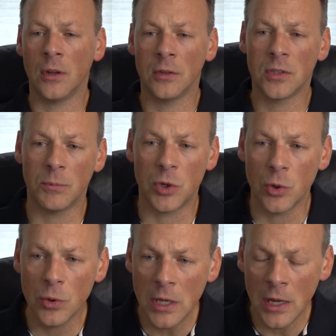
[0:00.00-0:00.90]

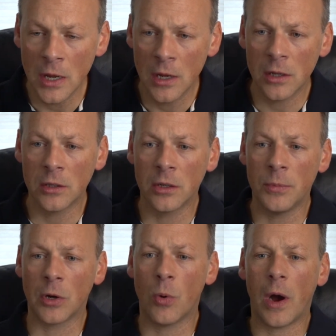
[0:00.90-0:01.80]
subdued, a little
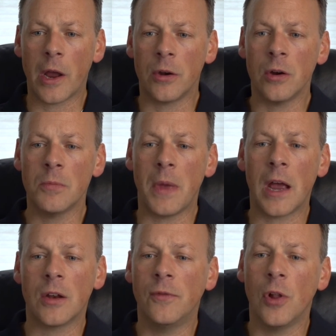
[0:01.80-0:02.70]
bit quieter,
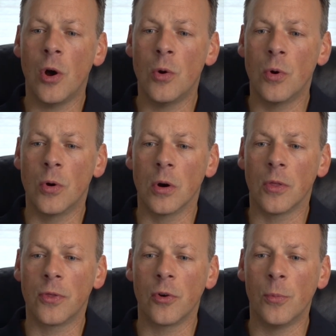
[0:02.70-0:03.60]
MagnaFlow or
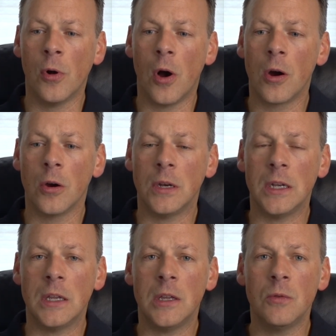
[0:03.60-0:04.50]
Thermal R and
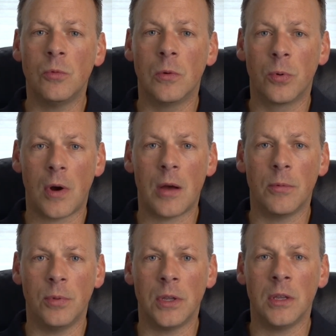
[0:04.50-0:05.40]
D will
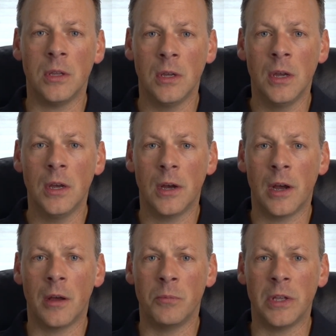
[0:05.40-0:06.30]
probably
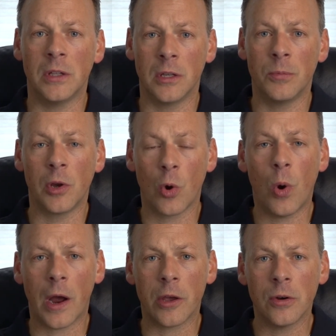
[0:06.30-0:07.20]
uh, be a little bit
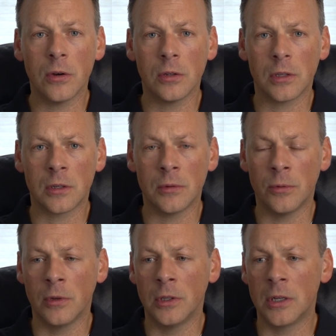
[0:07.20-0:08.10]
quieter, a
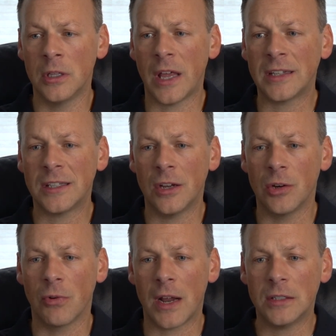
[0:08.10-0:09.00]
little, little less
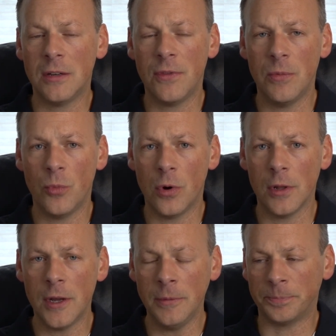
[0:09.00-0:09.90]
aggressive than
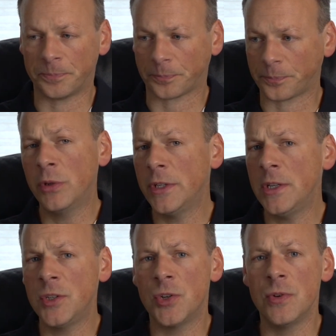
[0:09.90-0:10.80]
Borla.
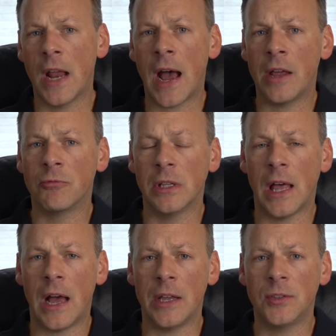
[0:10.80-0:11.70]
Please do not
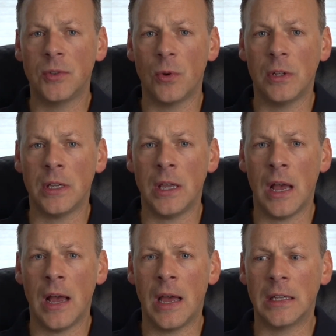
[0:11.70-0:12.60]
rely solely
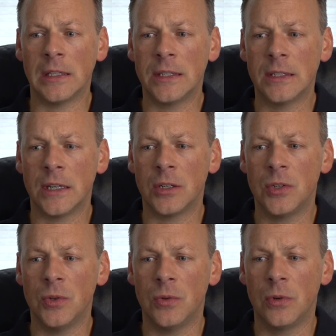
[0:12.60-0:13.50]
on listening
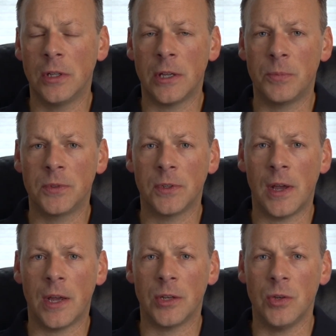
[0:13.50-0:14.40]
to clips
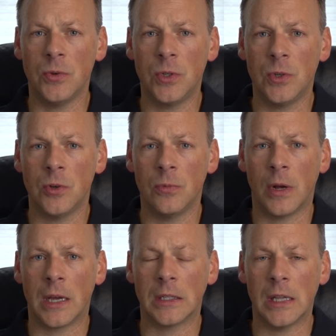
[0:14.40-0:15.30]
on YouTube,
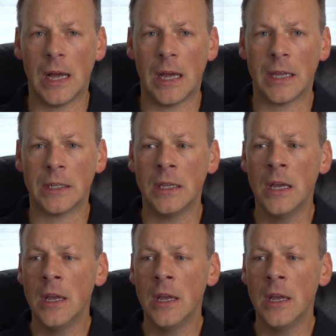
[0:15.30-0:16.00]
online.